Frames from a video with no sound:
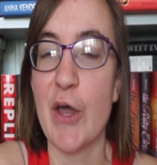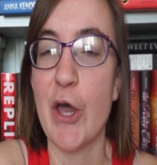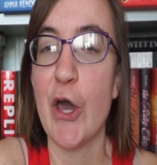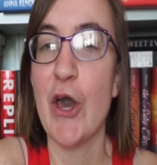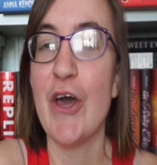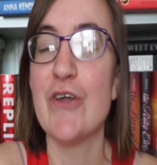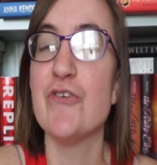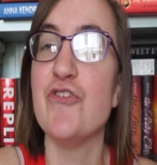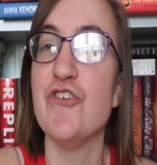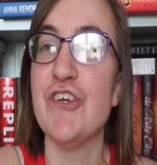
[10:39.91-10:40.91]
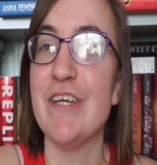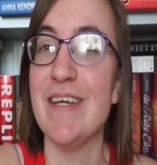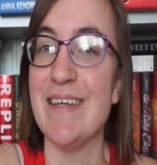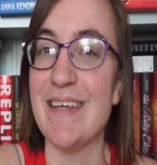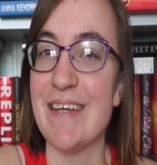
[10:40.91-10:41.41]

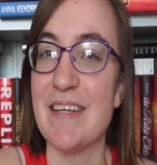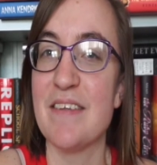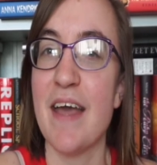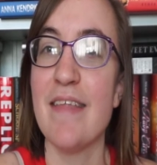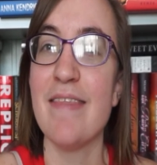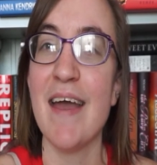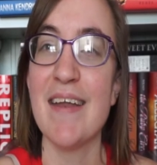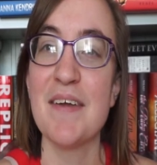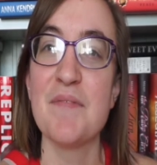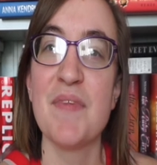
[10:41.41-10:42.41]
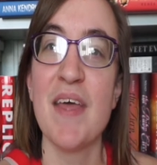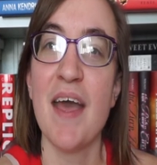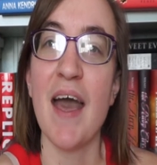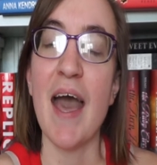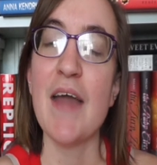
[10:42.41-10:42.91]
Convenient. And that,
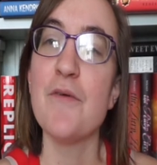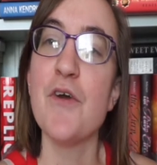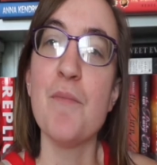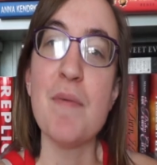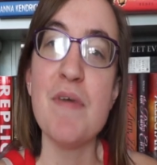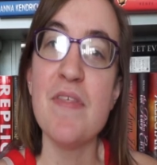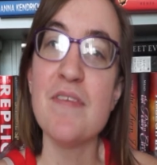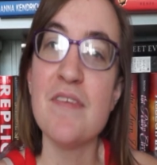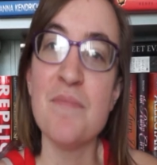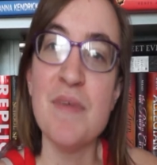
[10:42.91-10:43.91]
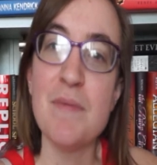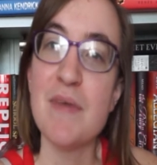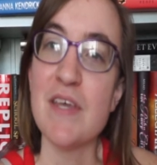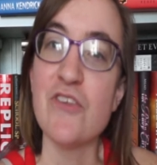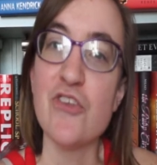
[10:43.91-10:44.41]
I don't know, maybe this is me
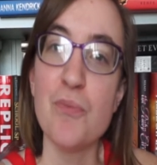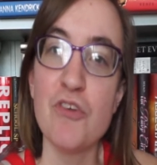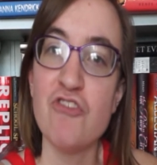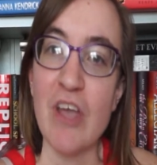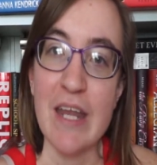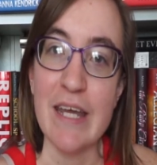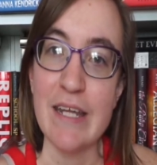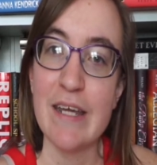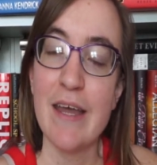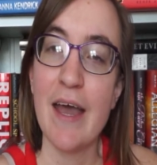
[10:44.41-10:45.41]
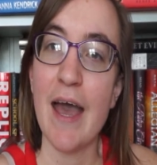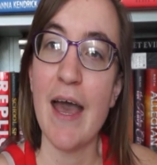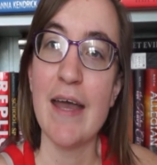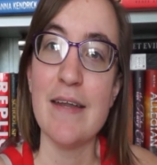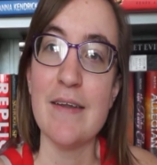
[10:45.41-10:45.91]
being super jaded,
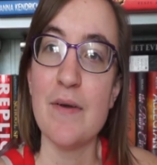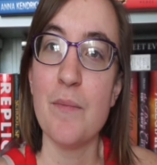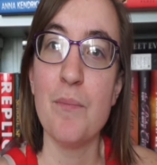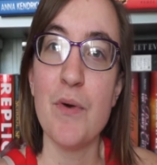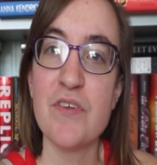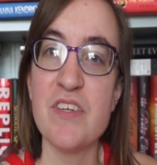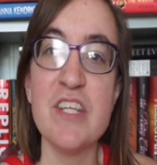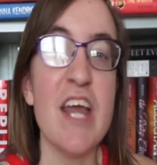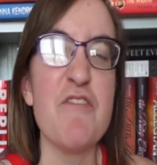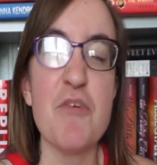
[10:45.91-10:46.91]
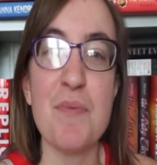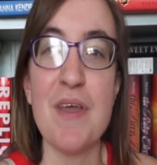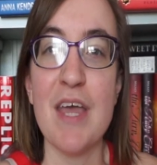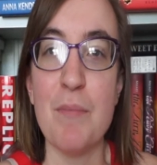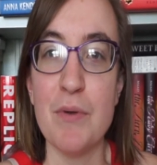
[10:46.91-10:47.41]
and books never
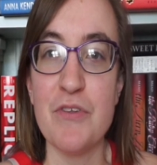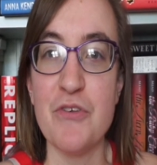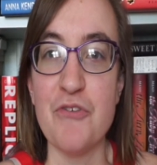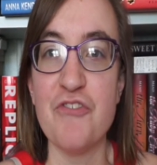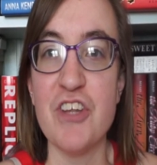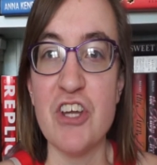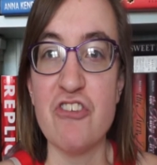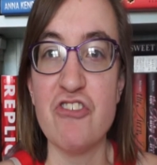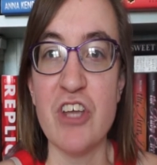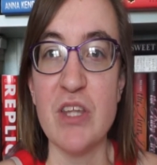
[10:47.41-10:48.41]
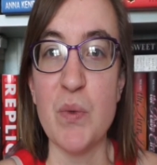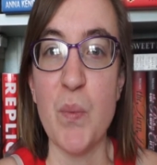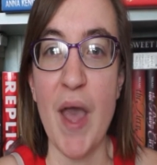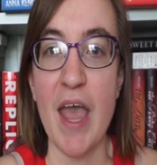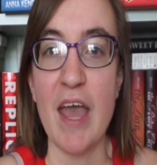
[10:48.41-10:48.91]
being able to finish in the
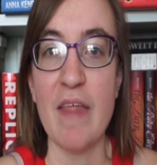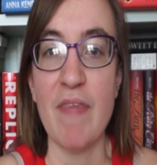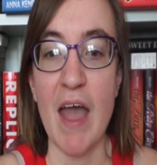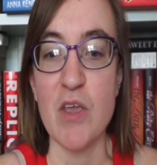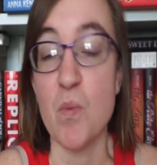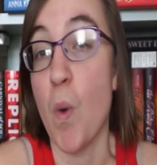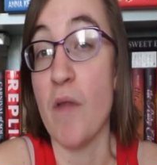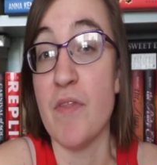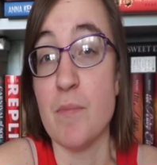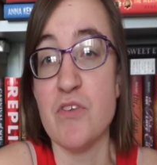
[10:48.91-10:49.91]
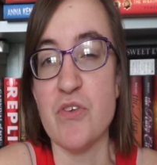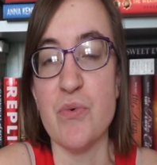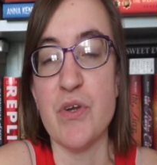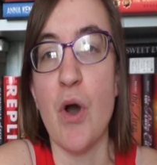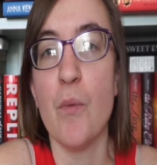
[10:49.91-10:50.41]
way that you want them
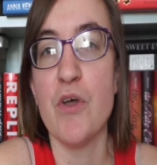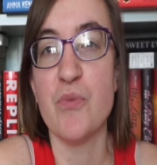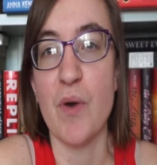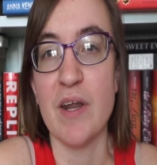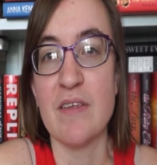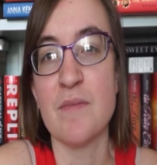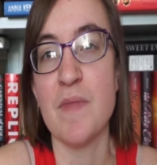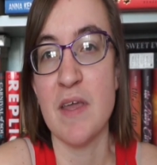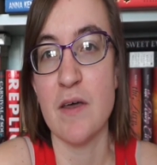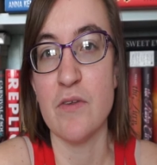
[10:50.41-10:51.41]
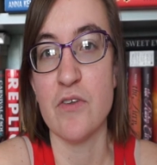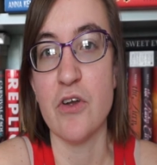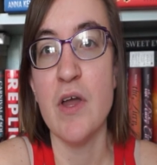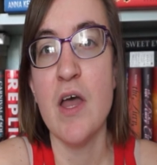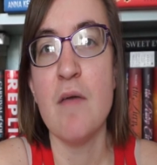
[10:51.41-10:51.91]
to and always wanting something else
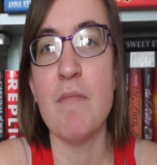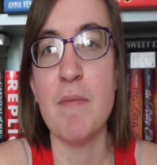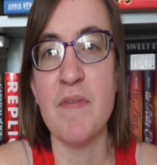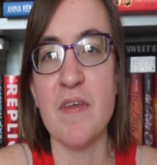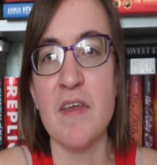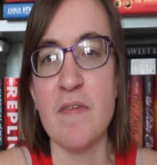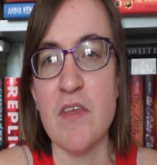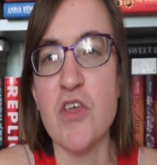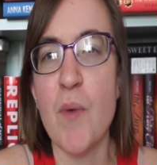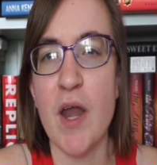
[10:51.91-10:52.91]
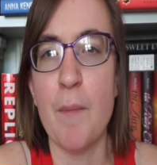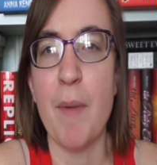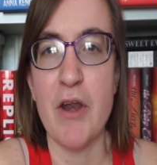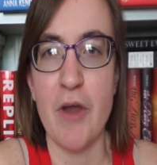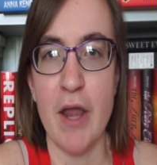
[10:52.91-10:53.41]
or maybe thinking that you had a
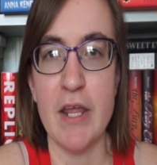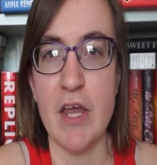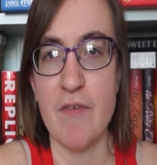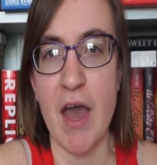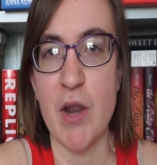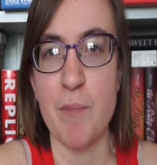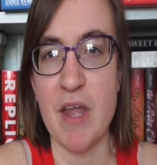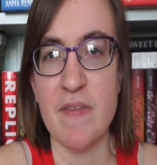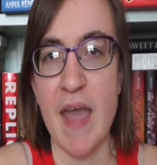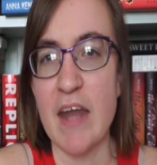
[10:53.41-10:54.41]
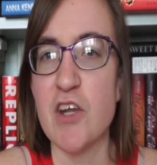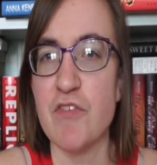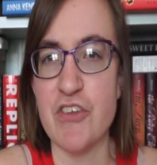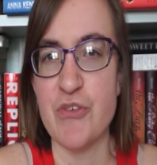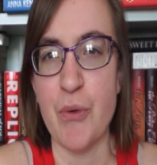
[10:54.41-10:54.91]
better idea of how to make the end of
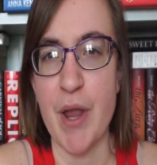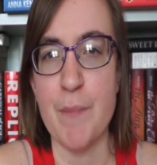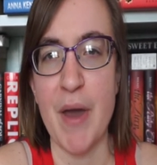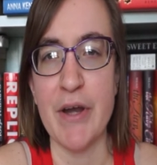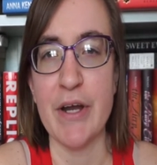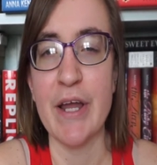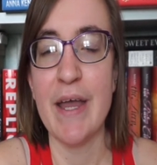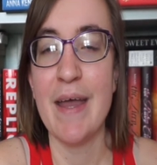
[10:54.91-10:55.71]
the story better.